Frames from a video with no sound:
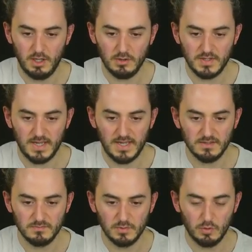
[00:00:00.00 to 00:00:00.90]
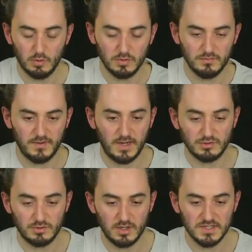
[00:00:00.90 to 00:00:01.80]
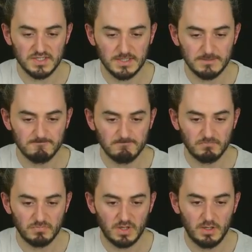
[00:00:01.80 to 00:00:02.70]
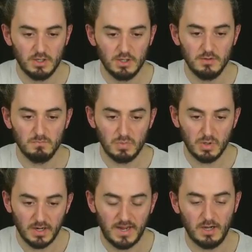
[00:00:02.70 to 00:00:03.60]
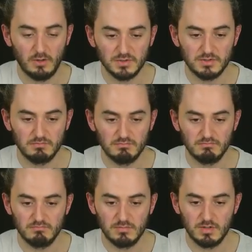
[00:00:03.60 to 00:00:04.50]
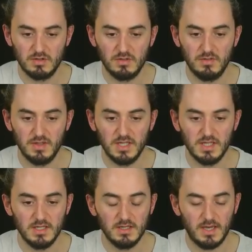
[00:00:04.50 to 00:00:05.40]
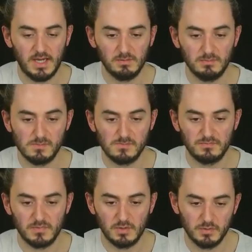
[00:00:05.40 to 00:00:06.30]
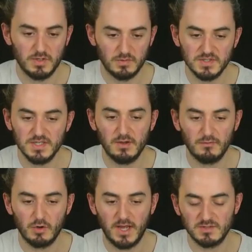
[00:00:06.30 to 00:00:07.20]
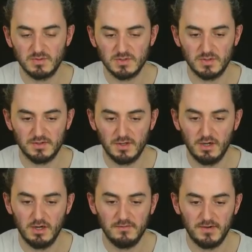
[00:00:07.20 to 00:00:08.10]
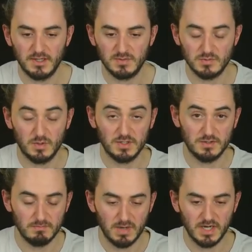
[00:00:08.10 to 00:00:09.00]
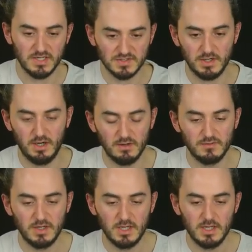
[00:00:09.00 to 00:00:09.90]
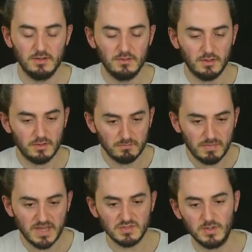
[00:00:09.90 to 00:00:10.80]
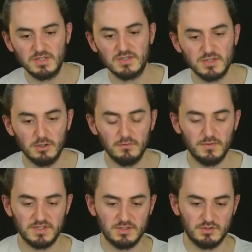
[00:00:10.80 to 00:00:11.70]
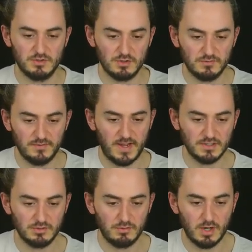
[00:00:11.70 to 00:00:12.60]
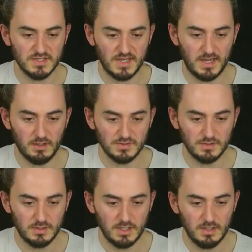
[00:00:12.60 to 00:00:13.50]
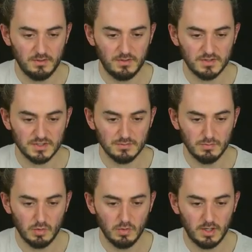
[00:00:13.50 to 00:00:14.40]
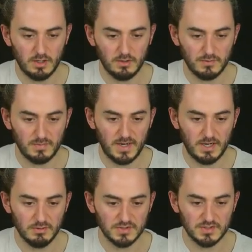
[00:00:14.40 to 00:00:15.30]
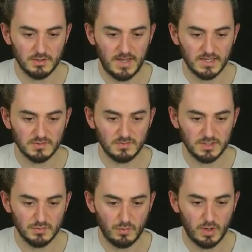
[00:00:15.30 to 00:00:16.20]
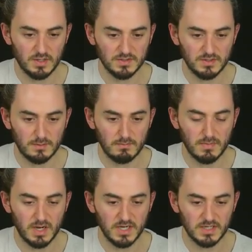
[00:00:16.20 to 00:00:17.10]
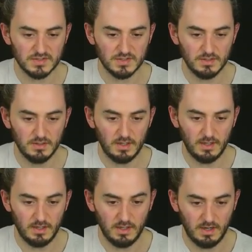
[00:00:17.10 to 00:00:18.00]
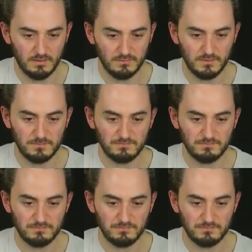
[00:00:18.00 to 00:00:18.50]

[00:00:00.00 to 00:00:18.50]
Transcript: Okay, awkward factorising. Pull out the, we can see that I've got x plus 1 to the half and x plus 1 to the minus half. The best way to solve this is to just factorise out the smaller of the powers, so x plus 1 to the minus a half.